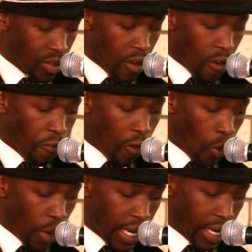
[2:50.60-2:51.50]
for
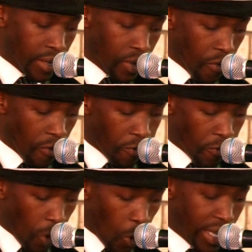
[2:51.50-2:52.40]

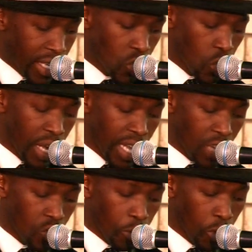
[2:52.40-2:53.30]
working together to
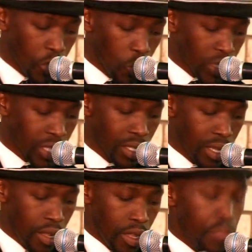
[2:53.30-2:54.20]
produce
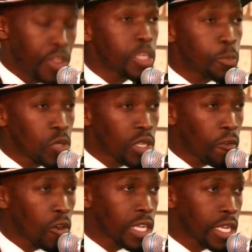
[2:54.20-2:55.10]
this beautiful
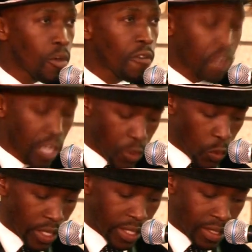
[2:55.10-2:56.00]
cream of
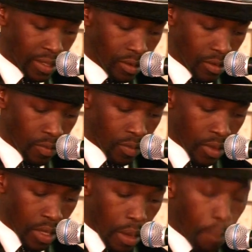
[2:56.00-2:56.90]
graduates.
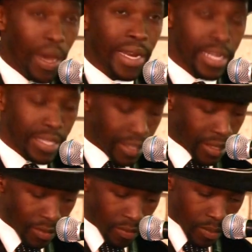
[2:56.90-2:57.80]
Parents,
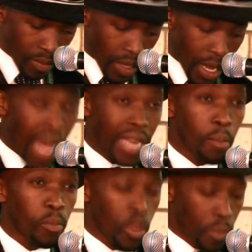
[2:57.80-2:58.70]

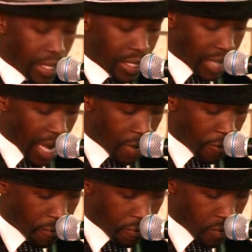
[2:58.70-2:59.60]
unemployment is rife.
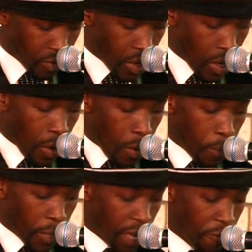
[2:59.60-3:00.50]

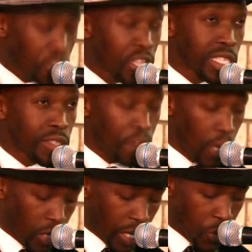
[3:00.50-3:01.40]
Pray for these fellow
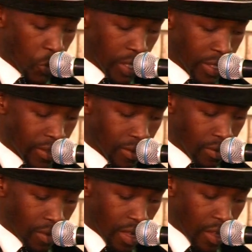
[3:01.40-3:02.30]
graduates
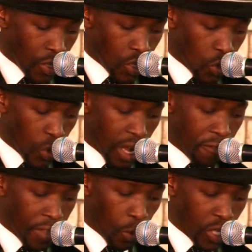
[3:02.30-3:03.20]
to have the
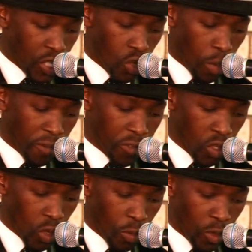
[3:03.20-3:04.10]
wisdom of
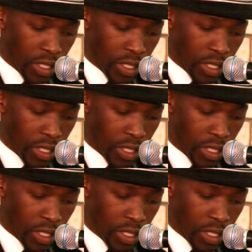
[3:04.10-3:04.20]
Solomon